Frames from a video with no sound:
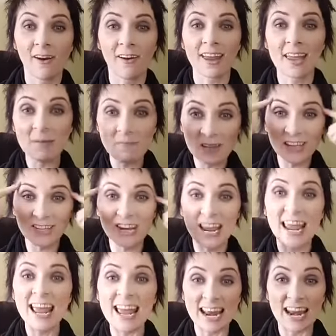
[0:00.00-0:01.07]
image
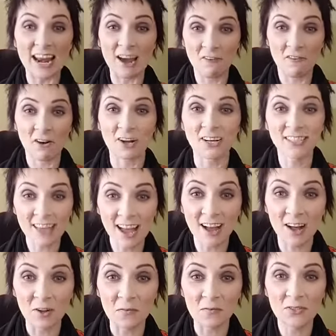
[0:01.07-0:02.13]
in of
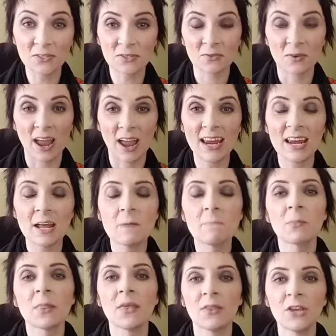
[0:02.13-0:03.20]
ourselves, right?
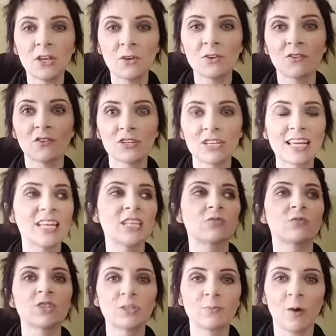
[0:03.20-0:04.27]
The universe is
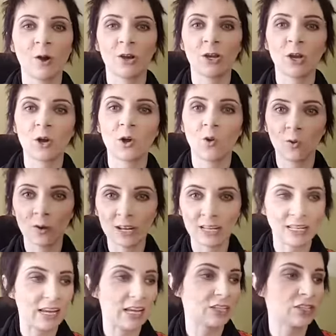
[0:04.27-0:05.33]
responding
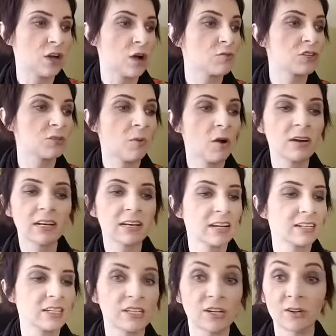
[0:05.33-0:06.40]
accordingly. It's not responding
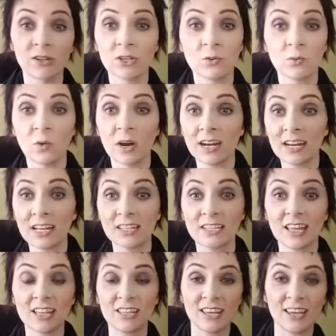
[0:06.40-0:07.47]
necessarily to what it is
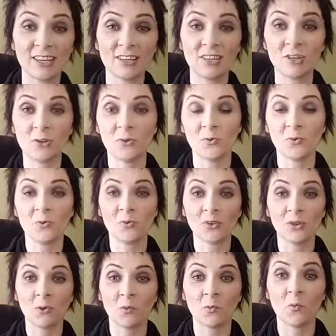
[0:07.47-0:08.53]
that
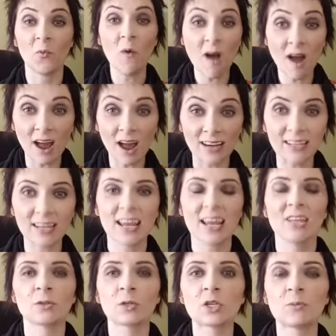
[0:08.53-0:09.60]
you want.
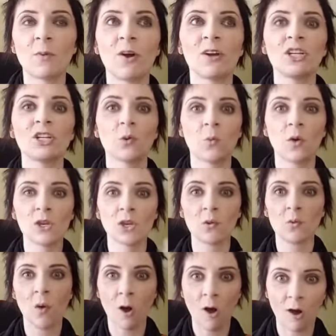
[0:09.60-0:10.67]
It's responding to what
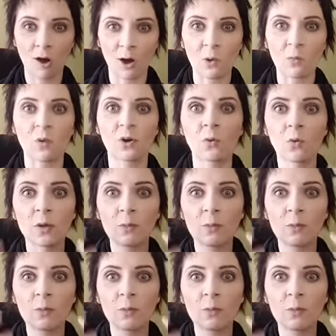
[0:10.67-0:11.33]
you are. What are we